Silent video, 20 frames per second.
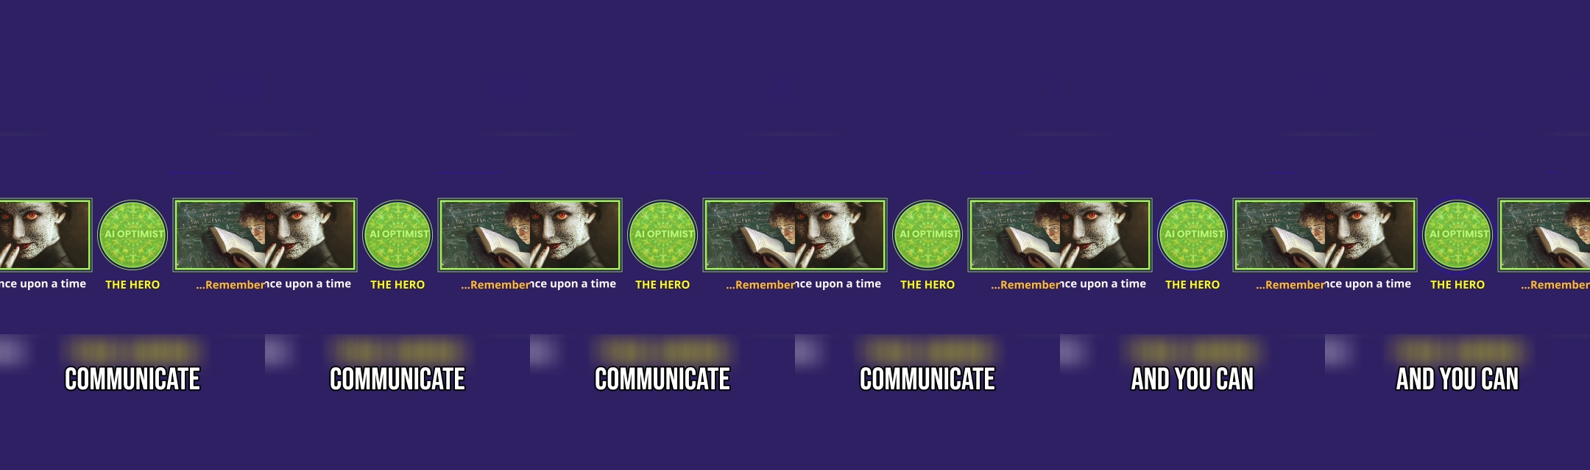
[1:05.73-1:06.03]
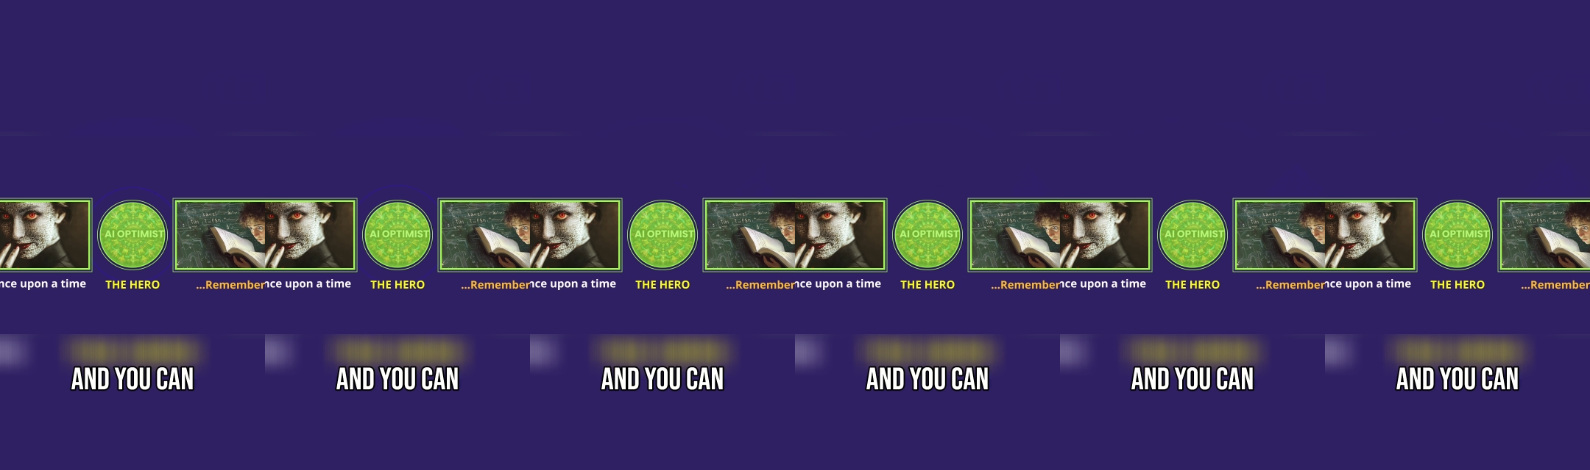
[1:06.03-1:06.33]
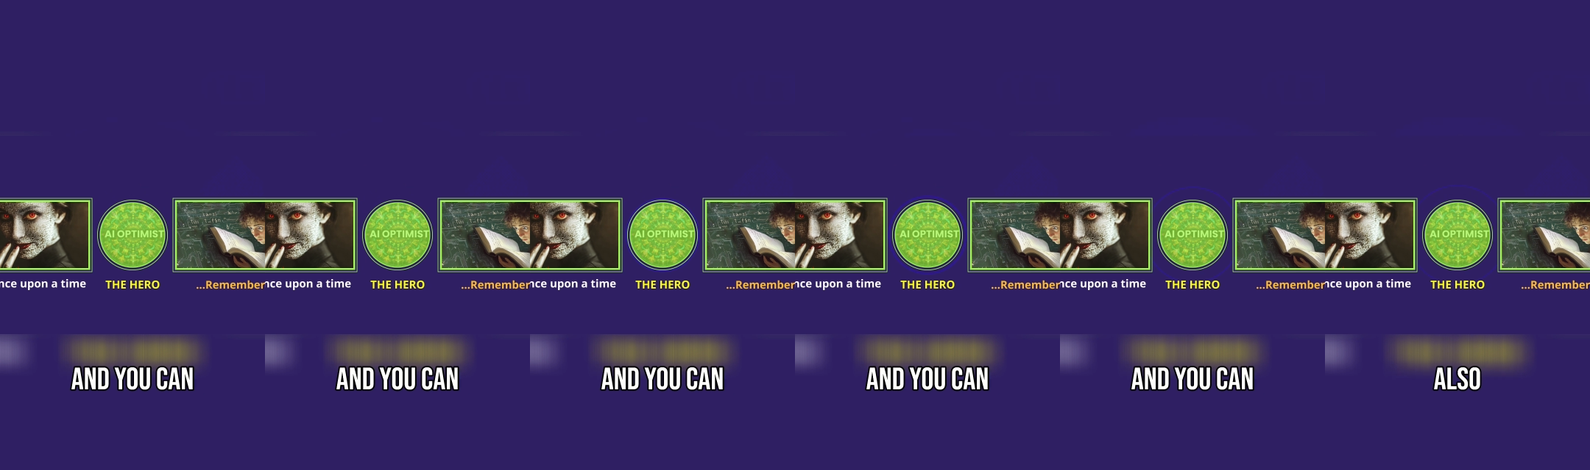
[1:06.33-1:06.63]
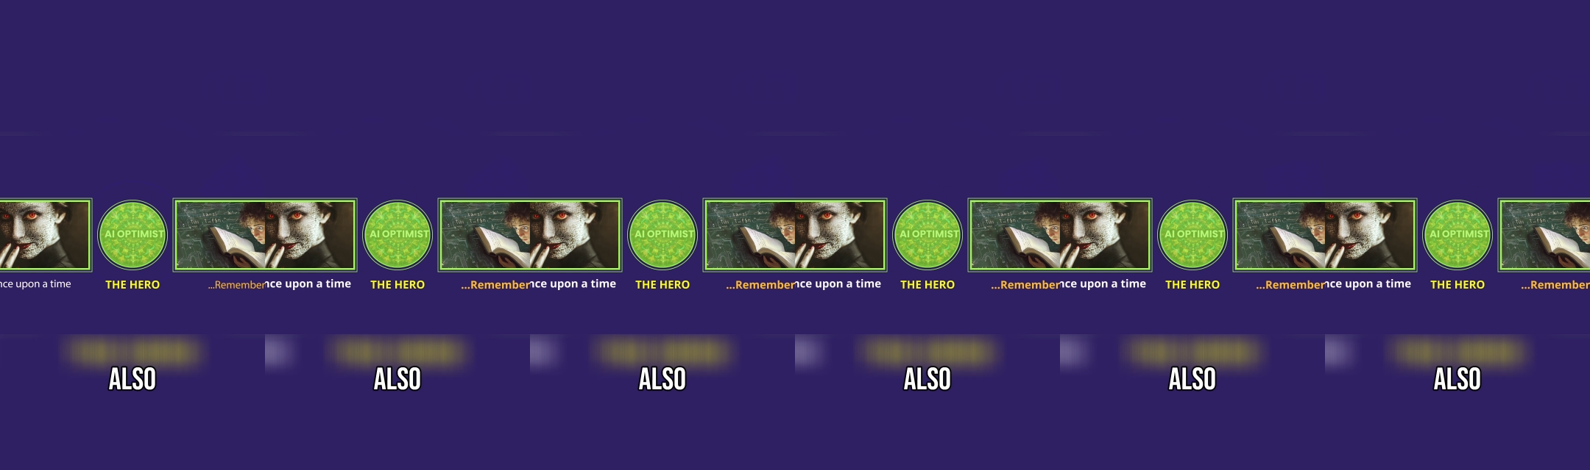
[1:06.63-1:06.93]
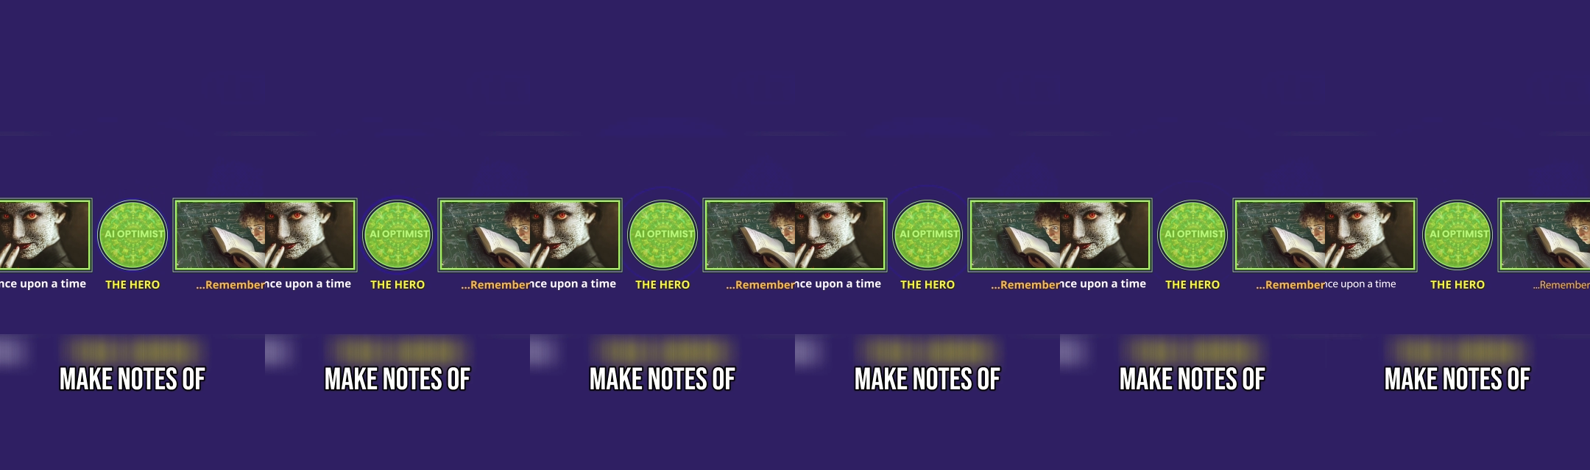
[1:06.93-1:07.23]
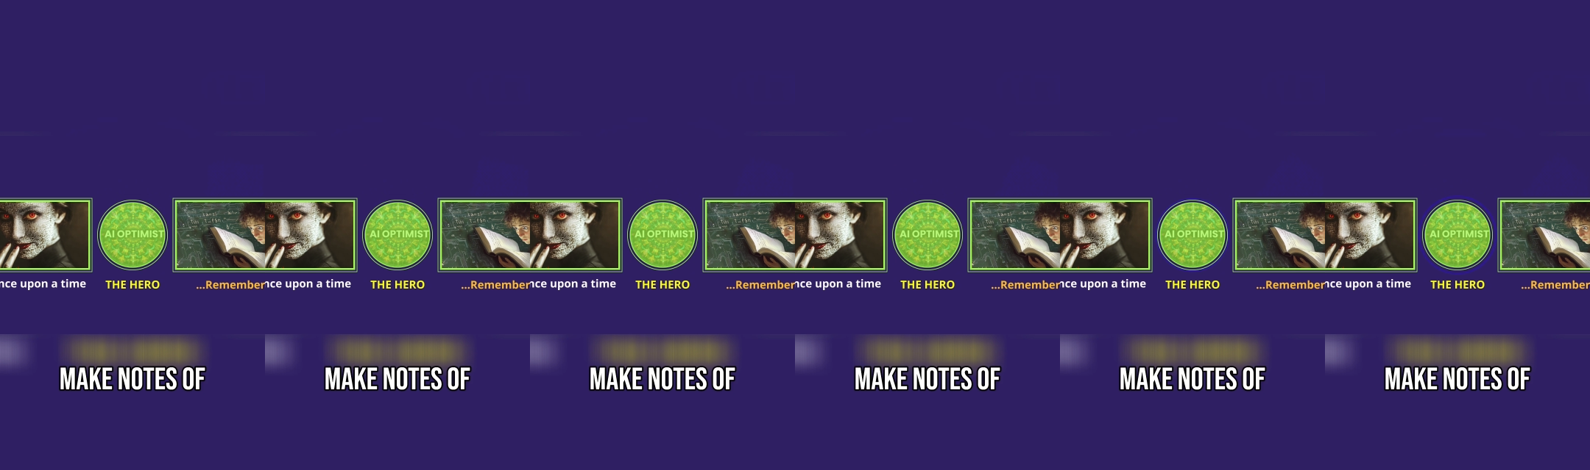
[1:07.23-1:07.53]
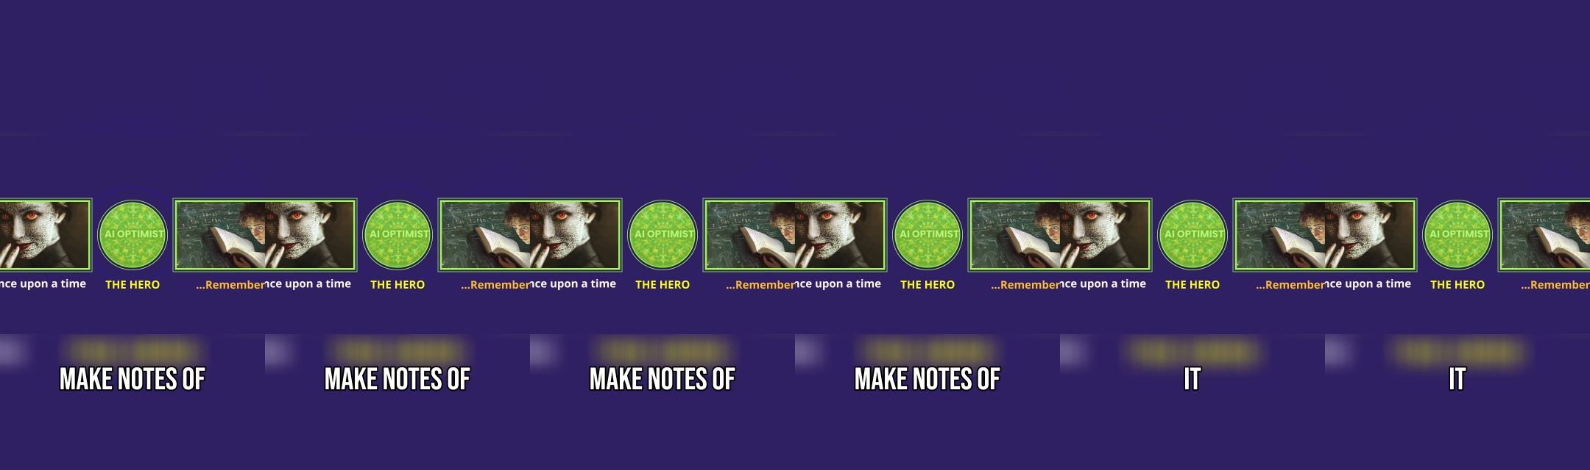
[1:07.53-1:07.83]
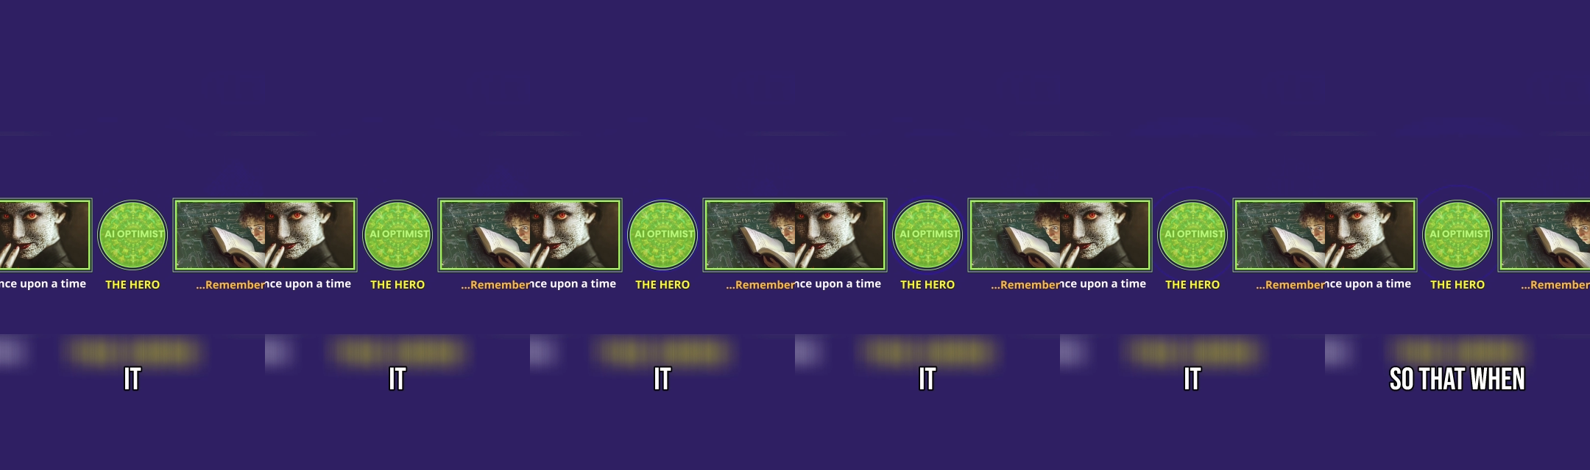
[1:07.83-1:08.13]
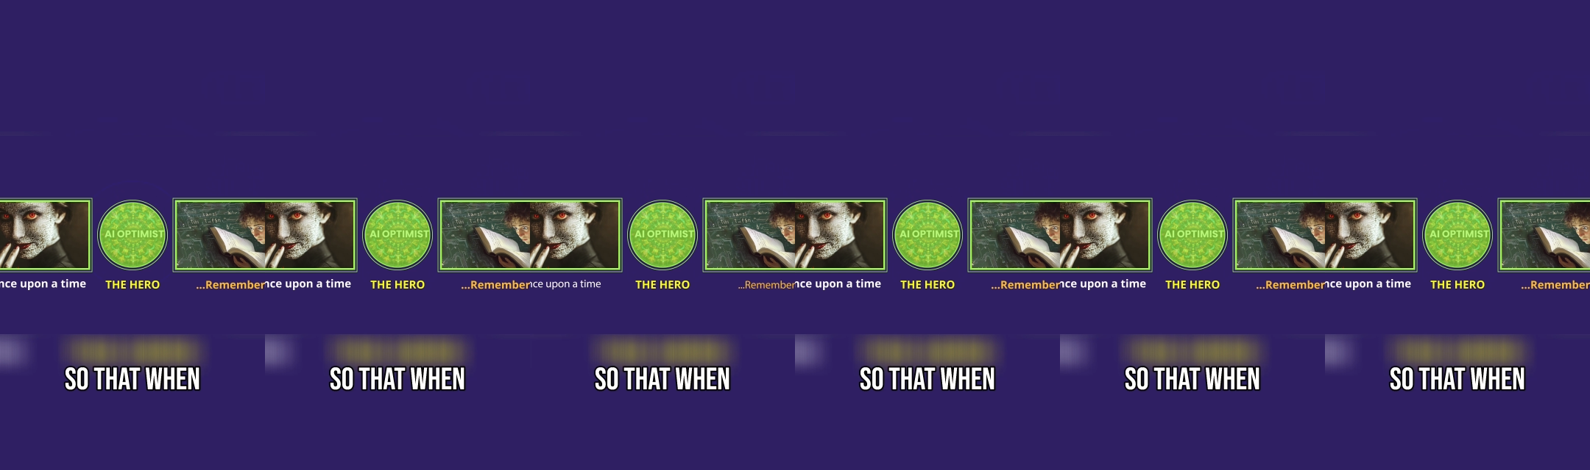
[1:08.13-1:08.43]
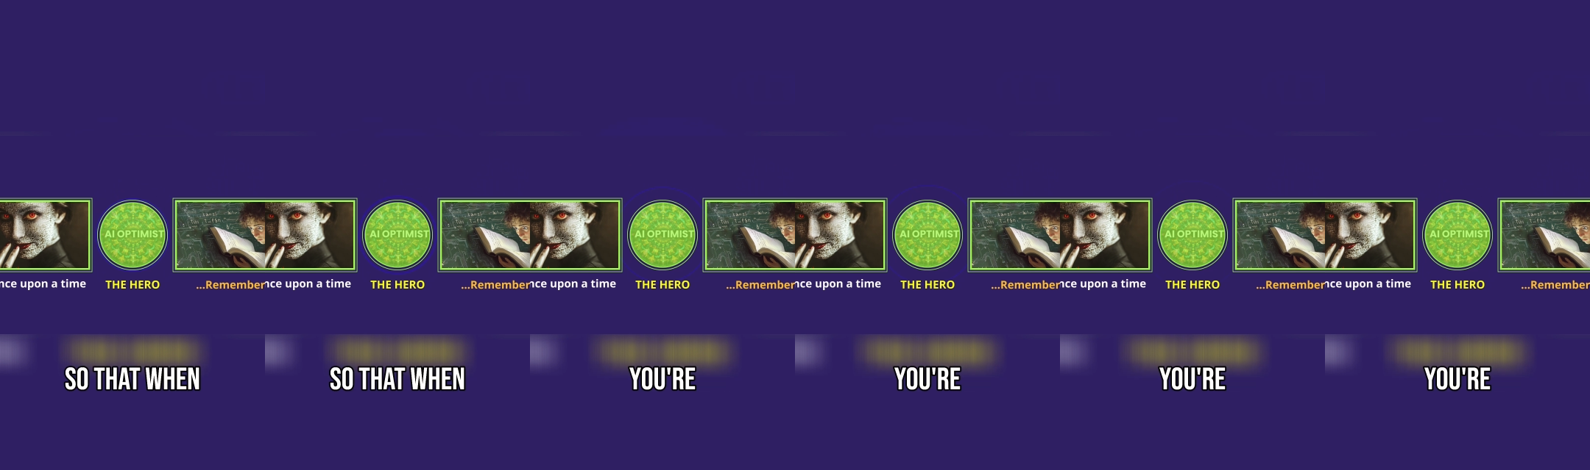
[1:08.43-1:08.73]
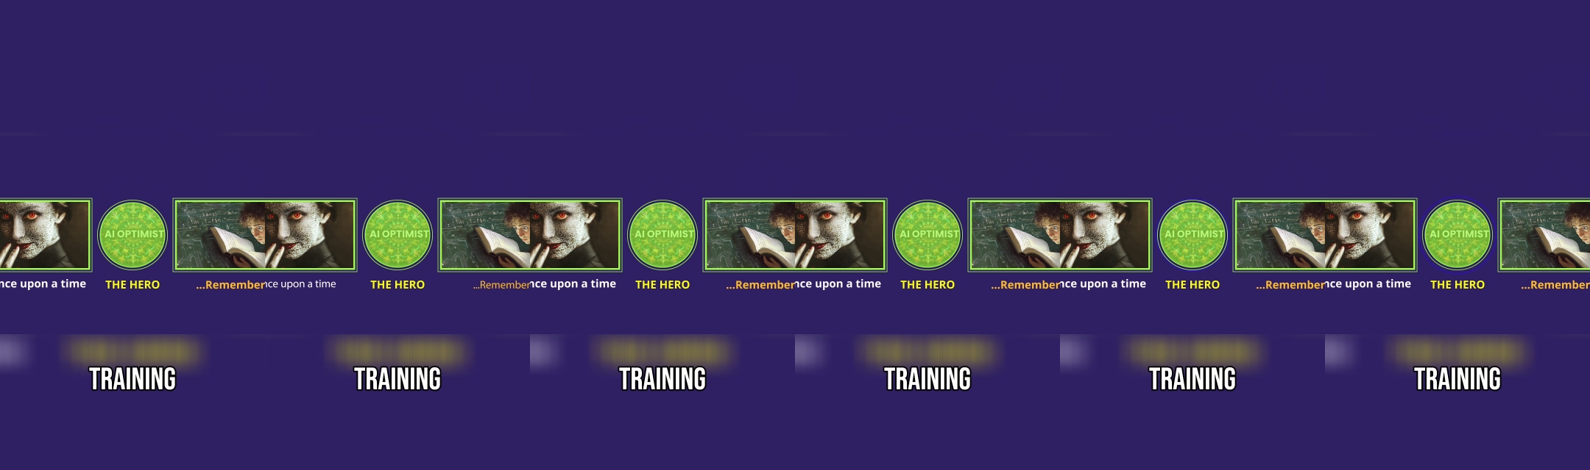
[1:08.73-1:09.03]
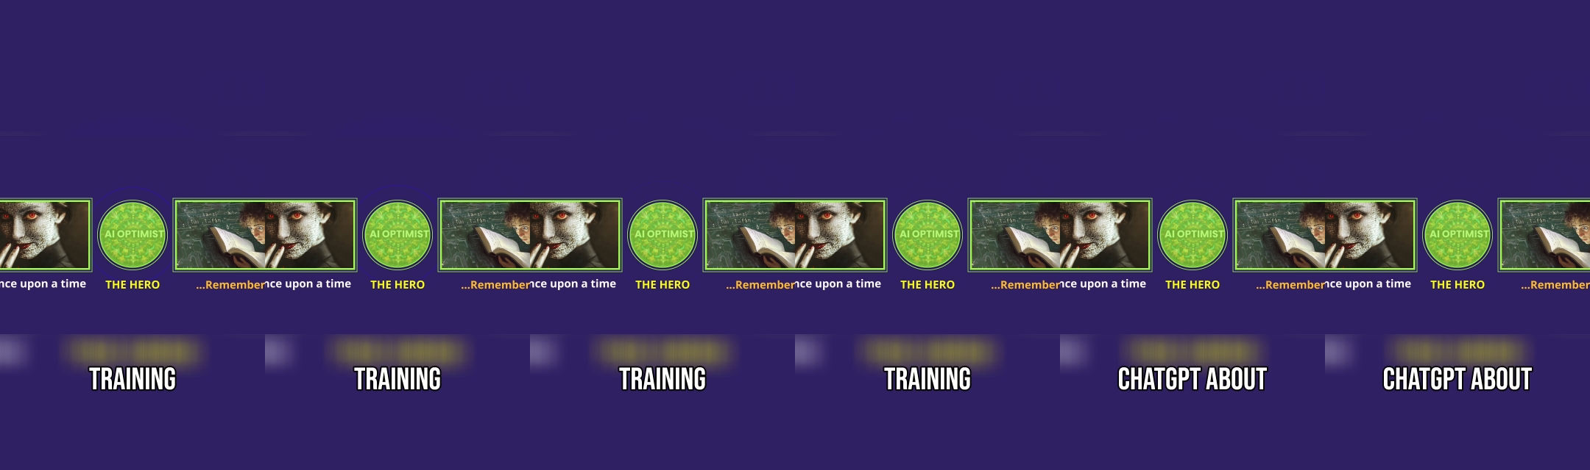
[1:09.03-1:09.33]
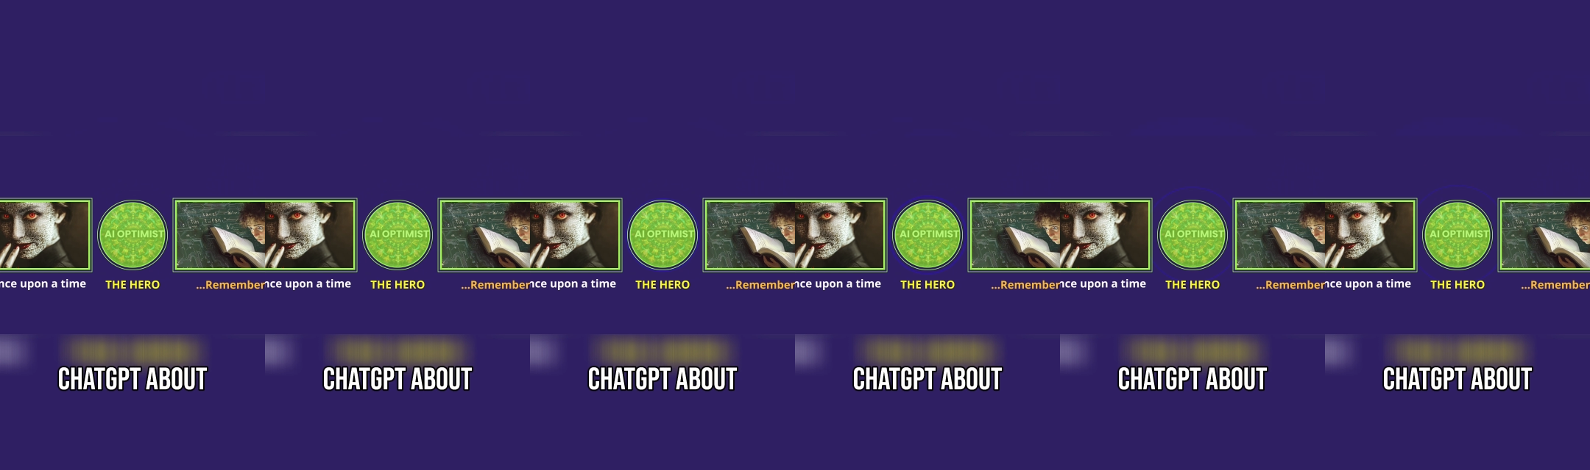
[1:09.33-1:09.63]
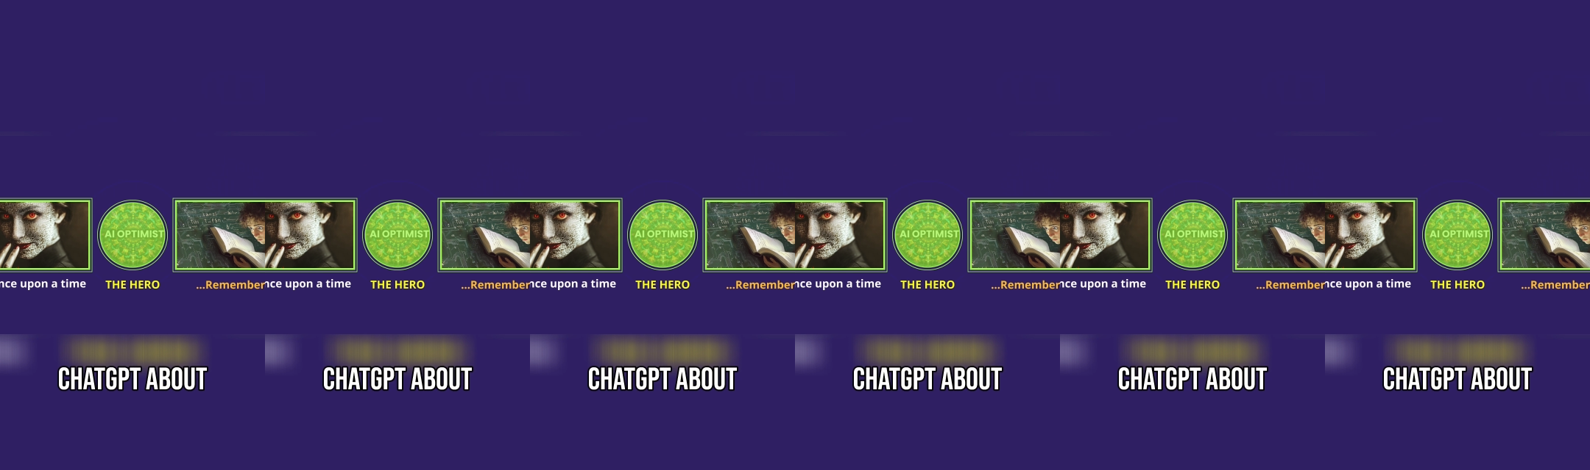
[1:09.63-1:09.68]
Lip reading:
(no speaker visible)